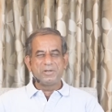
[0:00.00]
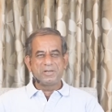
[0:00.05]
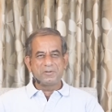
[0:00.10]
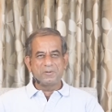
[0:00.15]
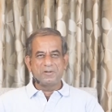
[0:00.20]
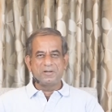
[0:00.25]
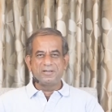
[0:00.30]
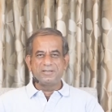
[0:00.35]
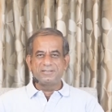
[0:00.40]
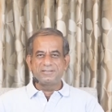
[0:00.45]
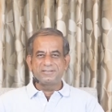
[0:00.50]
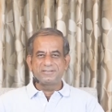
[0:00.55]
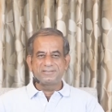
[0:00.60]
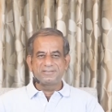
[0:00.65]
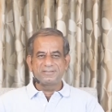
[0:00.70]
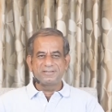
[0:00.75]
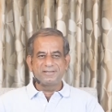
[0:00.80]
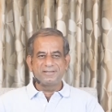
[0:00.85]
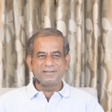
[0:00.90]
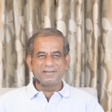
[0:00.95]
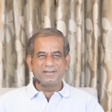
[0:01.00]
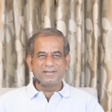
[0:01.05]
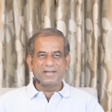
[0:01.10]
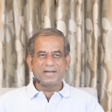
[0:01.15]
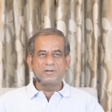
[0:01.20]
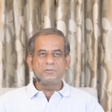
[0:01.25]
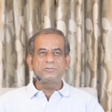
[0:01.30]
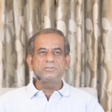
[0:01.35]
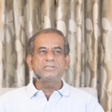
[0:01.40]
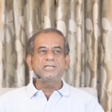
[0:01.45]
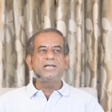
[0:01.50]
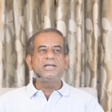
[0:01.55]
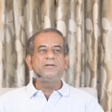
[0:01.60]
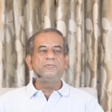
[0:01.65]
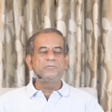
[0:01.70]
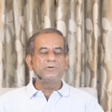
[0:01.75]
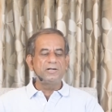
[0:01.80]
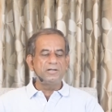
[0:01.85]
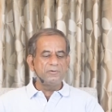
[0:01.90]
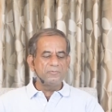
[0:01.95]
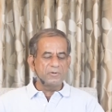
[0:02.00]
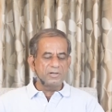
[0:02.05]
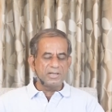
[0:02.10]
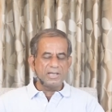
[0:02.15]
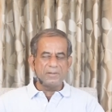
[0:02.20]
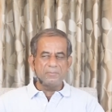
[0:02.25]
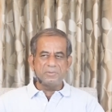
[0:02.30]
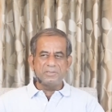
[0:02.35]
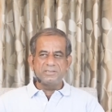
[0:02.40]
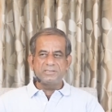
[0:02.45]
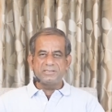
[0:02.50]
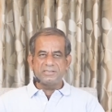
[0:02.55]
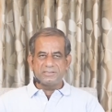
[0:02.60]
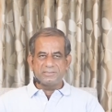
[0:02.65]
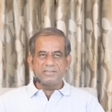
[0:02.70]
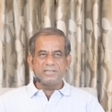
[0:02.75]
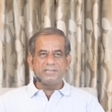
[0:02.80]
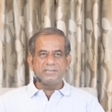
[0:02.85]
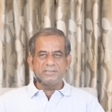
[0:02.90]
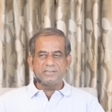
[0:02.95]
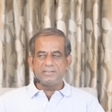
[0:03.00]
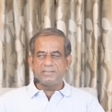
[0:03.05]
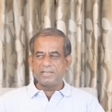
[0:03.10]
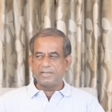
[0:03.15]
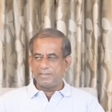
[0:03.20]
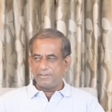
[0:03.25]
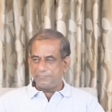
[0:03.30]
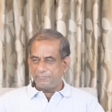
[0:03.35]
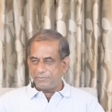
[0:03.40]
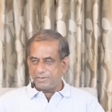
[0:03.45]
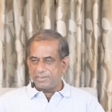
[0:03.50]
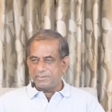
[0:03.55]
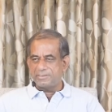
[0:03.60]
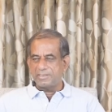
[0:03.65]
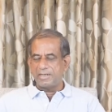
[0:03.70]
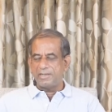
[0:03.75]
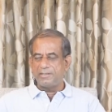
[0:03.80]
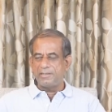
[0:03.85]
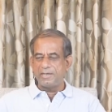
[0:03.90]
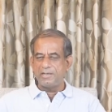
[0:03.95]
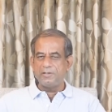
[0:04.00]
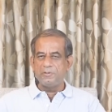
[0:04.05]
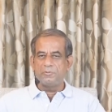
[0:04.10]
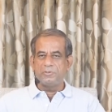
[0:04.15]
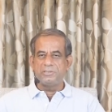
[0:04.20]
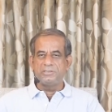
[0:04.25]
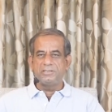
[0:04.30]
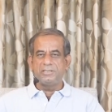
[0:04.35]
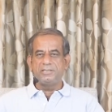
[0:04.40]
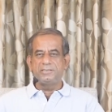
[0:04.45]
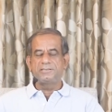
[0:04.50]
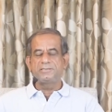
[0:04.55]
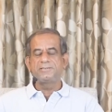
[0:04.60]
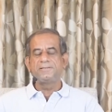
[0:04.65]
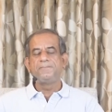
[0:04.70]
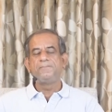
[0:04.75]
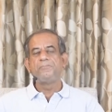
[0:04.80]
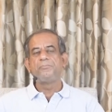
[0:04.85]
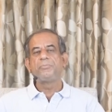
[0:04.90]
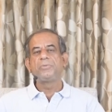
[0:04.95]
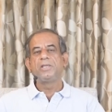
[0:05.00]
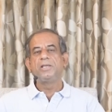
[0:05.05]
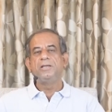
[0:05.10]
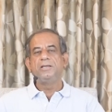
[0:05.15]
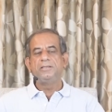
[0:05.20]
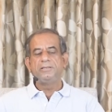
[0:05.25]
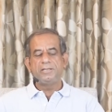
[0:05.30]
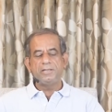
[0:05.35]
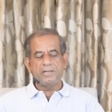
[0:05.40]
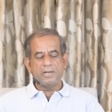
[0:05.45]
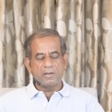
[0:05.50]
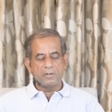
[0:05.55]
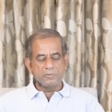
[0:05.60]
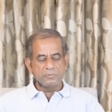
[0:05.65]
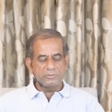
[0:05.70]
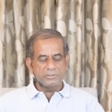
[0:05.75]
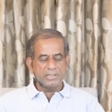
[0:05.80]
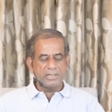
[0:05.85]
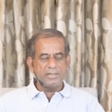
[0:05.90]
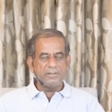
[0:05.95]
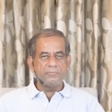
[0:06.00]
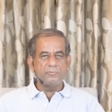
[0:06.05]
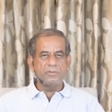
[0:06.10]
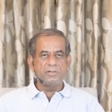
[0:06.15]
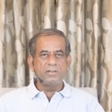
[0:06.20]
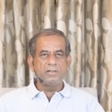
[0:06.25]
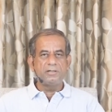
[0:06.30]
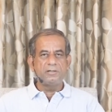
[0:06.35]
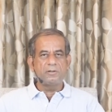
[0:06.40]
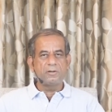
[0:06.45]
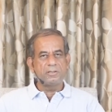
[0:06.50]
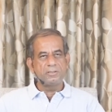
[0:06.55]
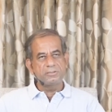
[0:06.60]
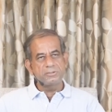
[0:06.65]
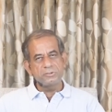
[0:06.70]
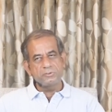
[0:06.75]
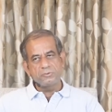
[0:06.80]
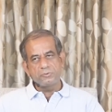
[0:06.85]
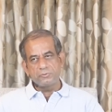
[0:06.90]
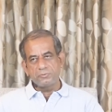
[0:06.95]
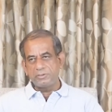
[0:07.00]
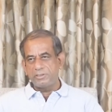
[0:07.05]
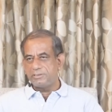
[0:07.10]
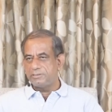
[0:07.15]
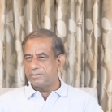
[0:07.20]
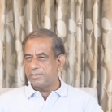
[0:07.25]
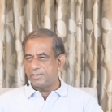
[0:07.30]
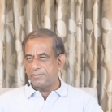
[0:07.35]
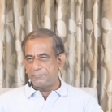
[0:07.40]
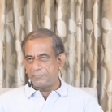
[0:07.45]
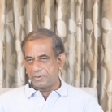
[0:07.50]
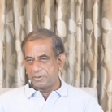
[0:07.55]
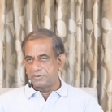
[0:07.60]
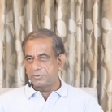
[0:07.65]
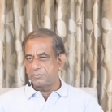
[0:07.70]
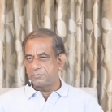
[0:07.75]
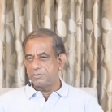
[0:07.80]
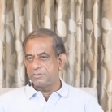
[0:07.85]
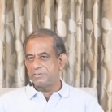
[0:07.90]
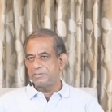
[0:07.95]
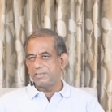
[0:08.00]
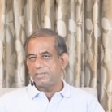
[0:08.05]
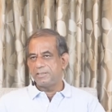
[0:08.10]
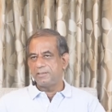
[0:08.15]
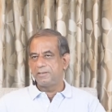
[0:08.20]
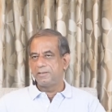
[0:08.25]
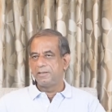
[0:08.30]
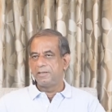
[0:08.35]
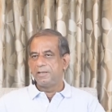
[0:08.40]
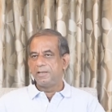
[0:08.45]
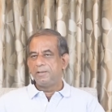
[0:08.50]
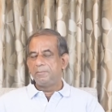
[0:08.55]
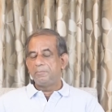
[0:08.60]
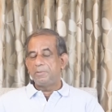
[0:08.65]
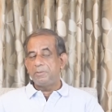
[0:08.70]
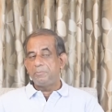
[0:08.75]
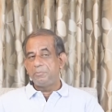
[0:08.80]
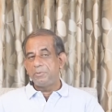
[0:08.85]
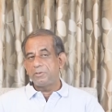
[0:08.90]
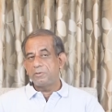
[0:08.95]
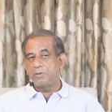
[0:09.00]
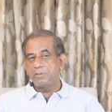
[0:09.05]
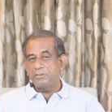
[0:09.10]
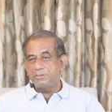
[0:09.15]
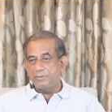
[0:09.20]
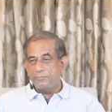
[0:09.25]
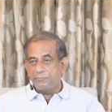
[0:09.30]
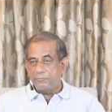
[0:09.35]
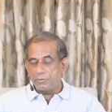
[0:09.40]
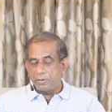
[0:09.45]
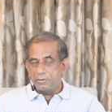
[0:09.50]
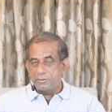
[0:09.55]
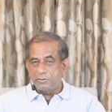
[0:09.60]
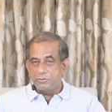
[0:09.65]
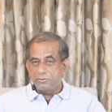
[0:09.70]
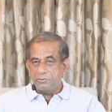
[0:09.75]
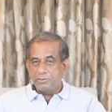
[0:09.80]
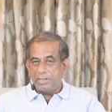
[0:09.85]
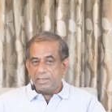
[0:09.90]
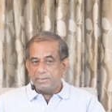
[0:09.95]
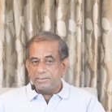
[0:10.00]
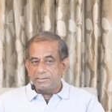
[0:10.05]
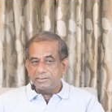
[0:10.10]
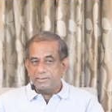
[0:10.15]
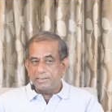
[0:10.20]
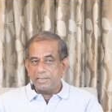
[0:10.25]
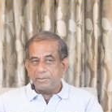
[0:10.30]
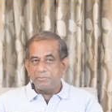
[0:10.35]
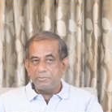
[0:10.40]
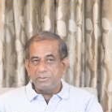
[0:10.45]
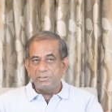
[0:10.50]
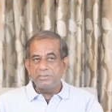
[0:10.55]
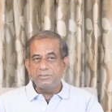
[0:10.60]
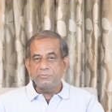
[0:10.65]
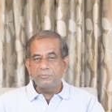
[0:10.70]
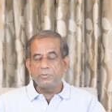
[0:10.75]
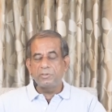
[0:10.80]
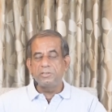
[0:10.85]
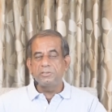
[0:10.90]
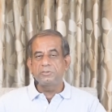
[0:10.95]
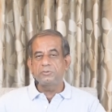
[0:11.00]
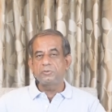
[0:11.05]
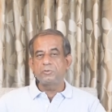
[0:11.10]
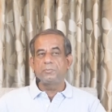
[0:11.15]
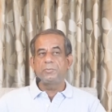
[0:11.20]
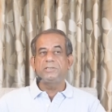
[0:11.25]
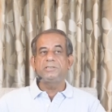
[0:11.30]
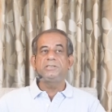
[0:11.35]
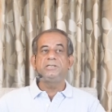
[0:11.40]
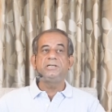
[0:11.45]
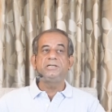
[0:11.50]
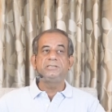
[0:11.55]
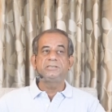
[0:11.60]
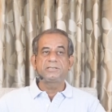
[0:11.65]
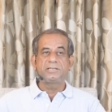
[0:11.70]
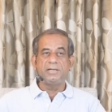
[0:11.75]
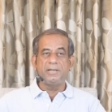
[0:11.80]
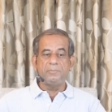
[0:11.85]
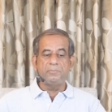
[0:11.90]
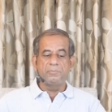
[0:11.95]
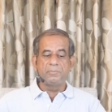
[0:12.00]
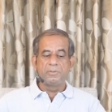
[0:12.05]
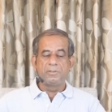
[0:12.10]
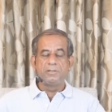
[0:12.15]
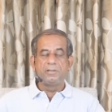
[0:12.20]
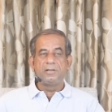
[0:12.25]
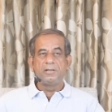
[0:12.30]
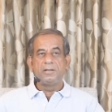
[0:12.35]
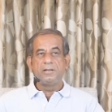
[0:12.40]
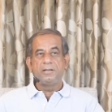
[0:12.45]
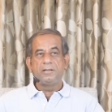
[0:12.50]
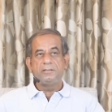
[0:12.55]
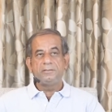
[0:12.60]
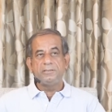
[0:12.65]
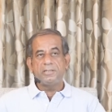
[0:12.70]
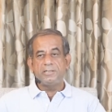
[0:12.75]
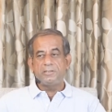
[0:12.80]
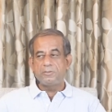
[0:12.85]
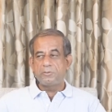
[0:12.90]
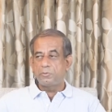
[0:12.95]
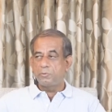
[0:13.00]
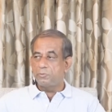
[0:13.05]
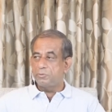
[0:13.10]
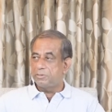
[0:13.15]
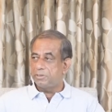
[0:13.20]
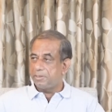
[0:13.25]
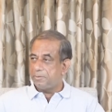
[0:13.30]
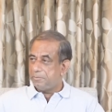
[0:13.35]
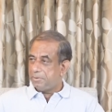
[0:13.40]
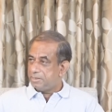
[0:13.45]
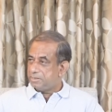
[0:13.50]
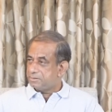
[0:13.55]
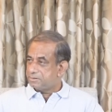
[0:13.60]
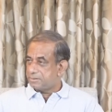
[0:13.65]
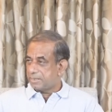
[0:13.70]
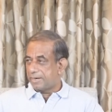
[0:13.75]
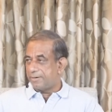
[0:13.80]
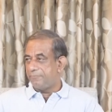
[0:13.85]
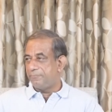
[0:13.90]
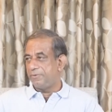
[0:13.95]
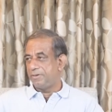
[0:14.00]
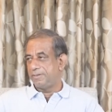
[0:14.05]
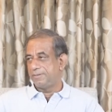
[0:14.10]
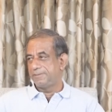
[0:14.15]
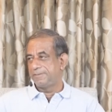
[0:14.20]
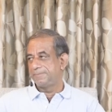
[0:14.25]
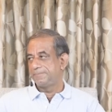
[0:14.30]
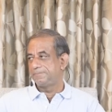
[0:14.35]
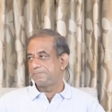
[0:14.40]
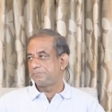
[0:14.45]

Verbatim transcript: because uh, outside world what happens is there is a, the difference I'll tell you is this that outside world also truth is there falsehood is there but because the falsehood has kept this world so much in its grip that truth remains stifled